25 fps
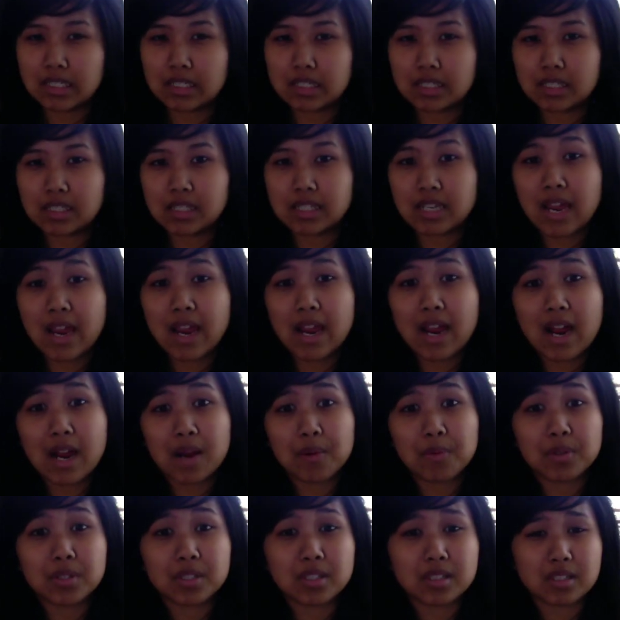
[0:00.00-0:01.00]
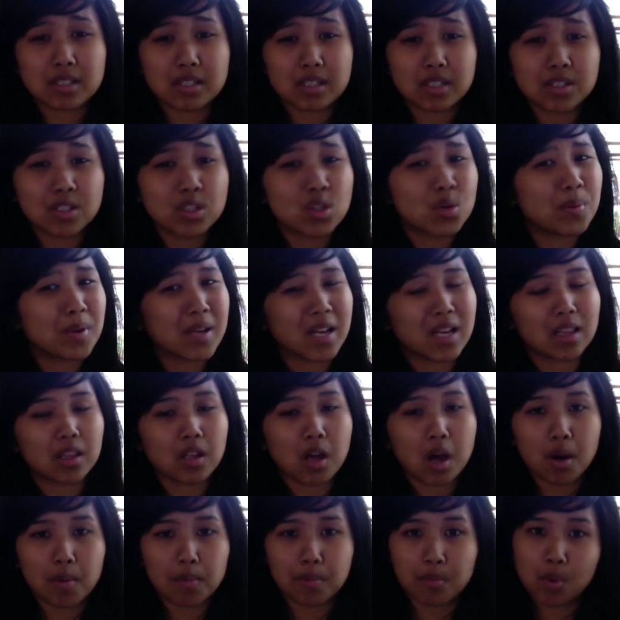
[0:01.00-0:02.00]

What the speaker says: Say I was consuming a lot